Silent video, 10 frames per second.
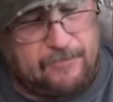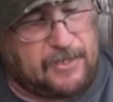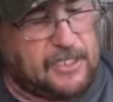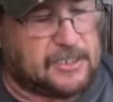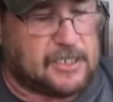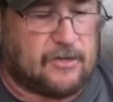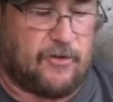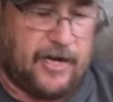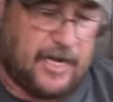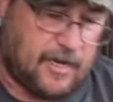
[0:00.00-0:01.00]
But this is the
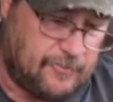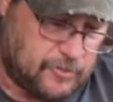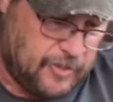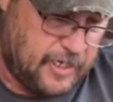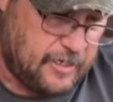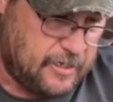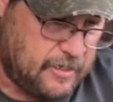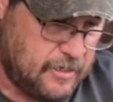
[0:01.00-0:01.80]
one that comes with it.